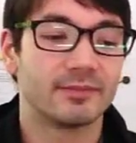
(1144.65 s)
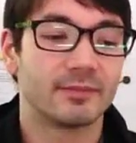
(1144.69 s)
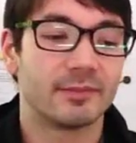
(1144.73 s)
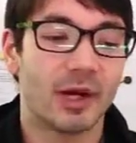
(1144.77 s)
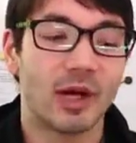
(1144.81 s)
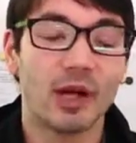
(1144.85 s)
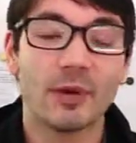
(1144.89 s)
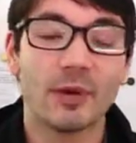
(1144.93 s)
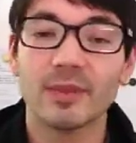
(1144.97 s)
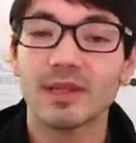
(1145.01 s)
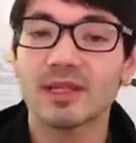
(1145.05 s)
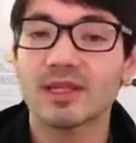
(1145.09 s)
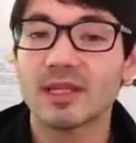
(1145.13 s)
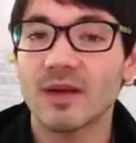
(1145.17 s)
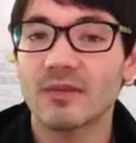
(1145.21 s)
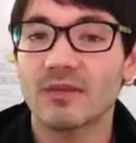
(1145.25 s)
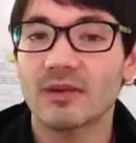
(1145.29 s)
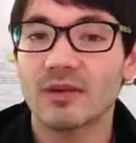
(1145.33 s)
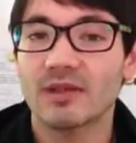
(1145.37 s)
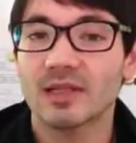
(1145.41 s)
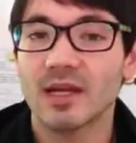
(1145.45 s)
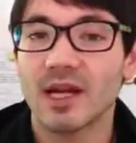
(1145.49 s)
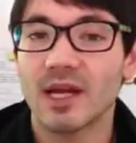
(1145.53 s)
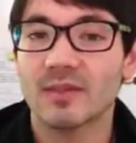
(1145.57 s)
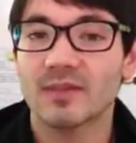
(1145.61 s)
By all means, have a
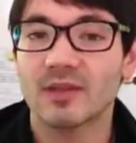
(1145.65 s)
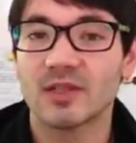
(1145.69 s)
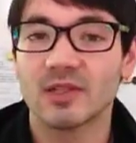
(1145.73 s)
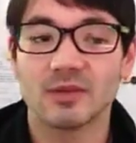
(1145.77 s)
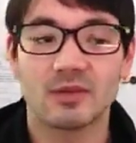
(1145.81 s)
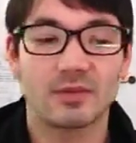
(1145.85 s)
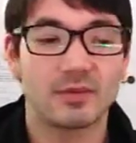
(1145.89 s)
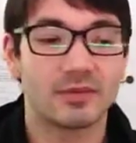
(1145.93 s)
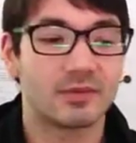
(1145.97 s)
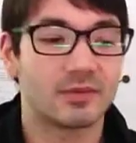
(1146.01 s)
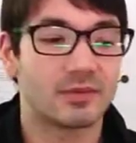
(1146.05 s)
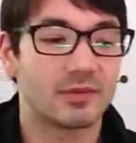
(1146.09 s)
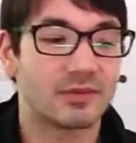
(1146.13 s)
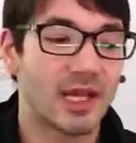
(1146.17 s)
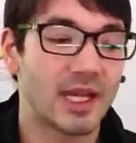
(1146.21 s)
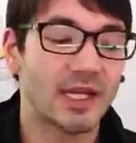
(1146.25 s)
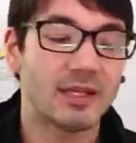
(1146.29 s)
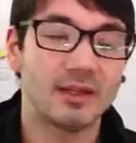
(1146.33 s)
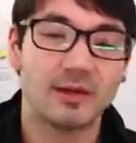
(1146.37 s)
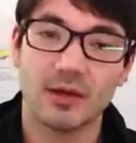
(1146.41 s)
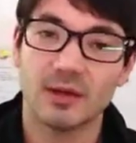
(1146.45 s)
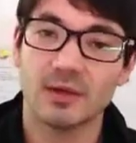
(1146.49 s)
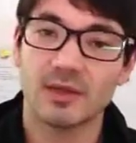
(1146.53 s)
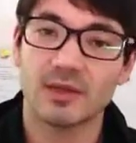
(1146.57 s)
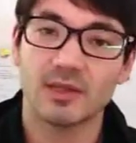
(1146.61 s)
good time too.
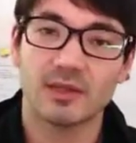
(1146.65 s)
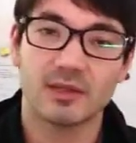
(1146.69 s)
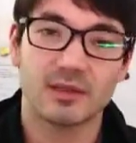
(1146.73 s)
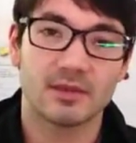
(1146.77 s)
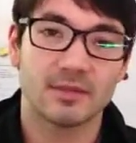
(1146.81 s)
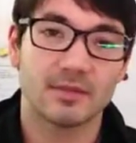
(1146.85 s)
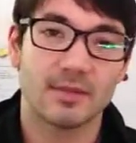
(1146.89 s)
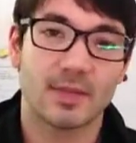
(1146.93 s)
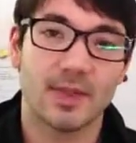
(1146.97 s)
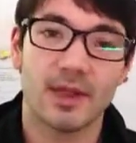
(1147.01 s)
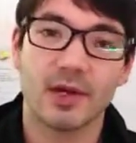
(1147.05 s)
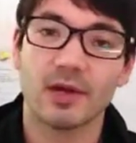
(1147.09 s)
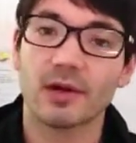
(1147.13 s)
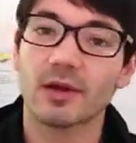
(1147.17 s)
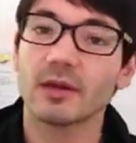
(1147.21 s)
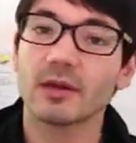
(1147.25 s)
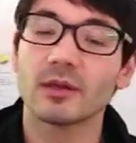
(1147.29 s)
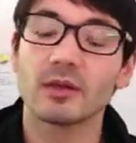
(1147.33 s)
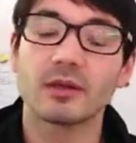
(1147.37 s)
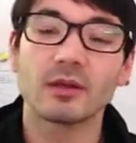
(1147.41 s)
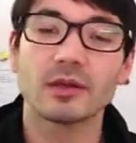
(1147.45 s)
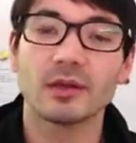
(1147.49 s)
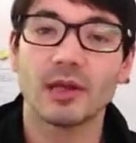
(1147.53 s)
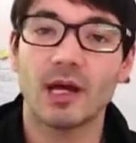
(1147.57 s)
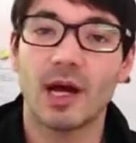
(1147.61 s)
Take notes. You're going to
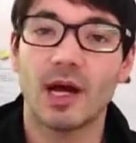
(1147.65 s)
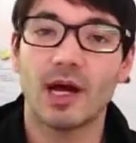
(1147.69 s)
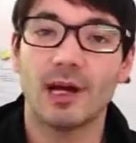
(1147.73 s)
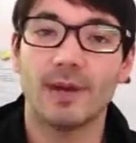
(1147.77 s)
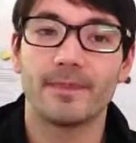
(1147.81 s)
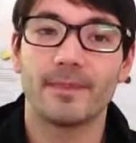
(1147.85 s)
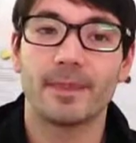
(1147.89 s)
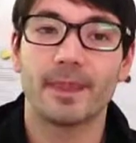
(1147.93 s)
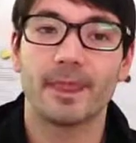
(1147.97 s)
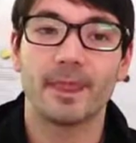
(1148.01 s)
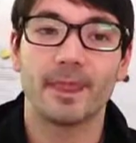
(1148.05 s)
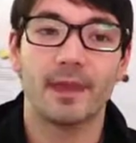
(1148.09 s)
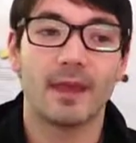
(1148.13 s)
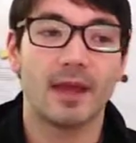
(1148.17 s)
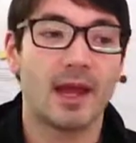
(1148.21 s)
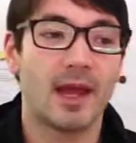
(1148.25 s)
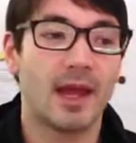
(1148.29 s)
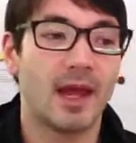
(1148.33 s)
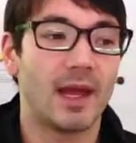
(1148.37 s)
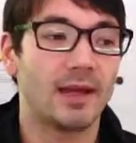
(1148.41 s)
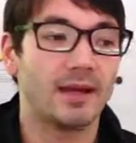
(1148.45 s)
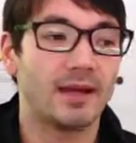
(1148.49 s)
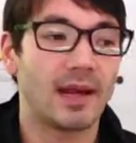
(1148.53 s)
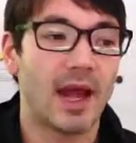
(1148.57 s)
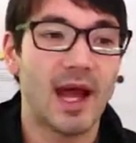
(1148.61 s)
learn a lot,
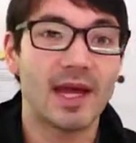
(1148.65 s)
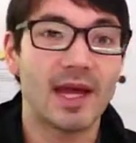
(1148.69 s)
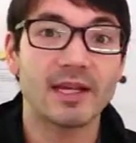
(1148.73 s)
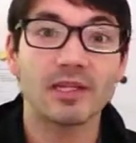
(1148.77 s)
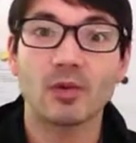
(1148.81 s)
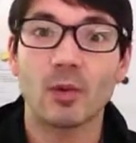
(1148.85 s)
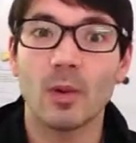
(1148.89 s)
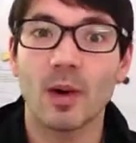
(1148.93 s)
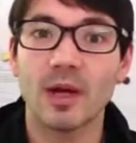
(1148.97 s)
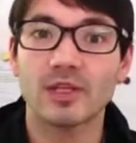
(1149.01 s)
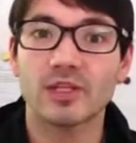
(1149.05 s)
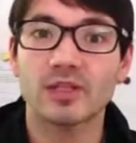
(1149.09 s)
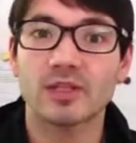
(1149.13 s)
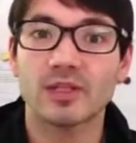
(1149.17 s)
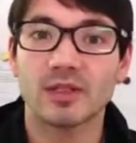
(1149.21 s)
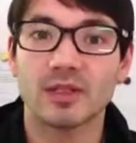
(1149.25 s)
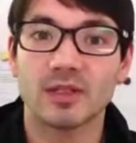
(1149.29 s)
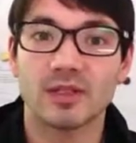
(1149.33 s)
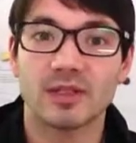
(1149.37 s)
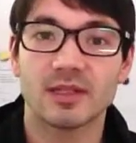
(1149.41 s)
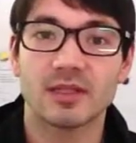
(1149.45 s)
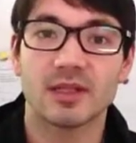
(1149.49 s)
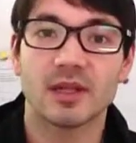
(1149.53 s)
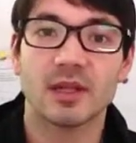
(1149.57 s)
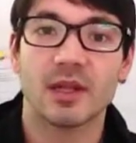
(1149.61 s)
and ask
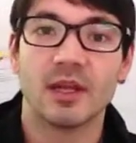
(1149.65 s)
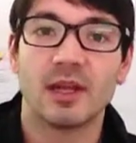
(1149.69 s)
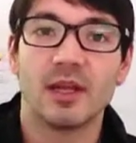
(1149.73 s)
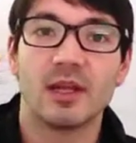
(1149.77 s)
questions.